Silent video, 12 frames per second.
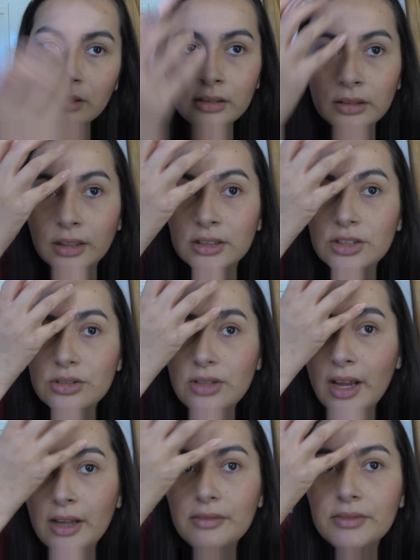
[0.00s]
I do
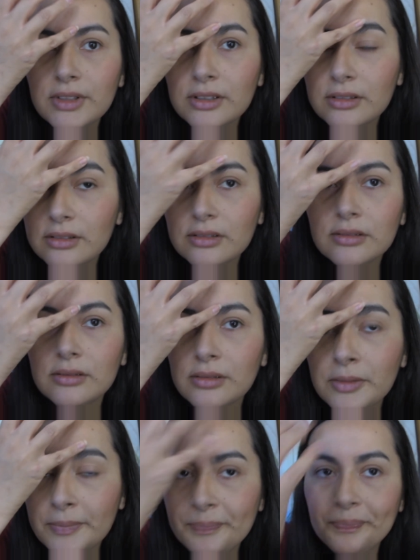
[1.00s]
have the,
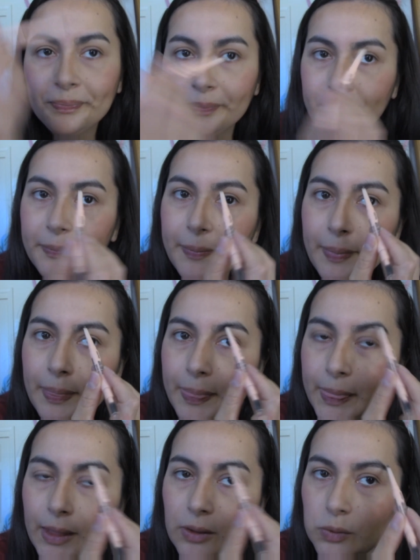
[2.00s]

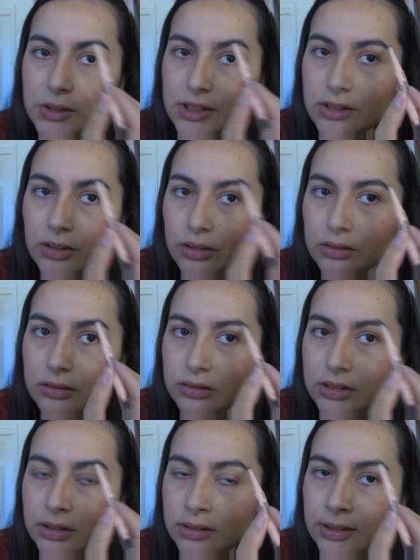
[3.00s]
what's it
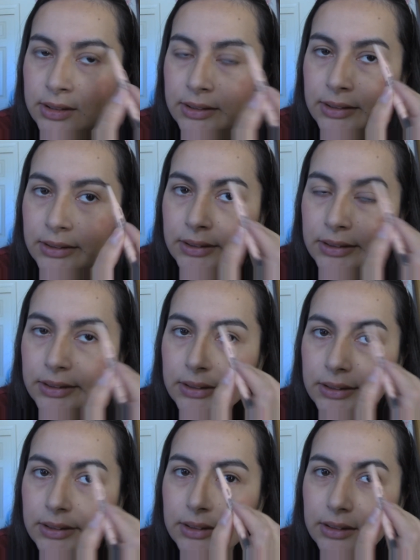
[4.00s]
called,
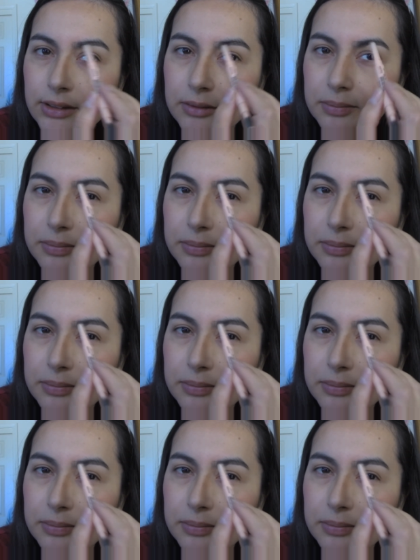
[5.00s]
the